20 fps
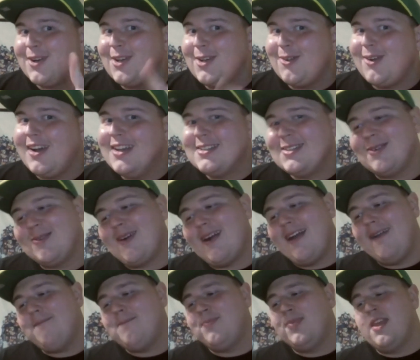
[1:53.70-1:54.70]
Pretty crazy,
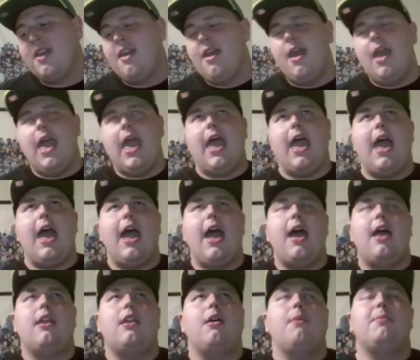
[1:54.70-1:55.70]
right?
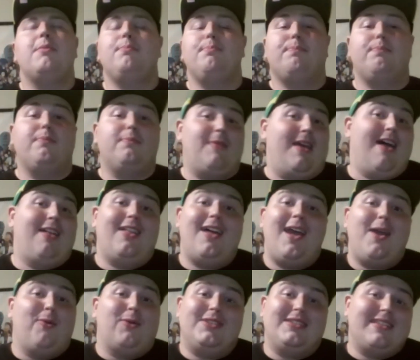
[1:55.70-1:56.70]
And
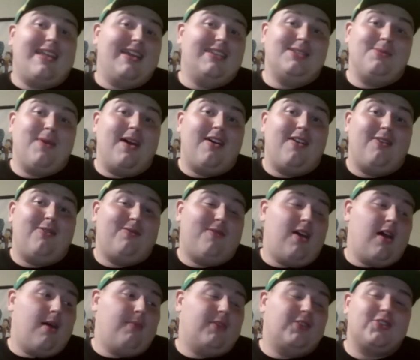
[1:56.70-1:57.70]
LA, what's nice about
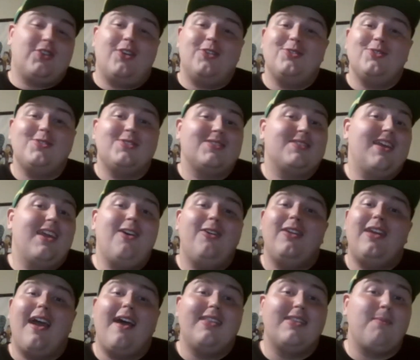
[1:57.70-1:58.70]
um, the Chargers is they
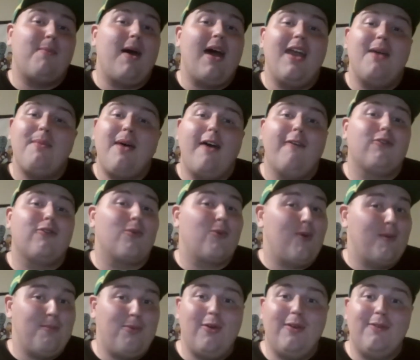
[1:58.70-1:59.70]
only had to buy him out for
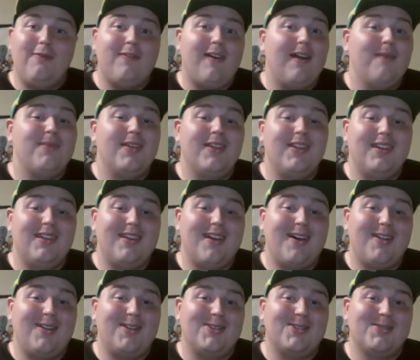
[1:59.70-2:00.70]
$1.5 million.
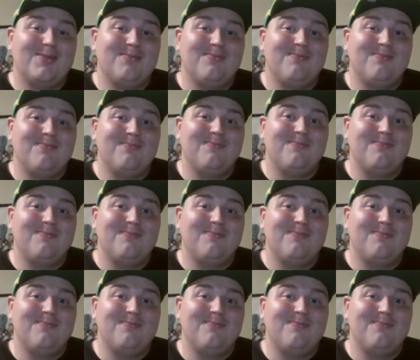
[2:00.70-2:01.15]
Thought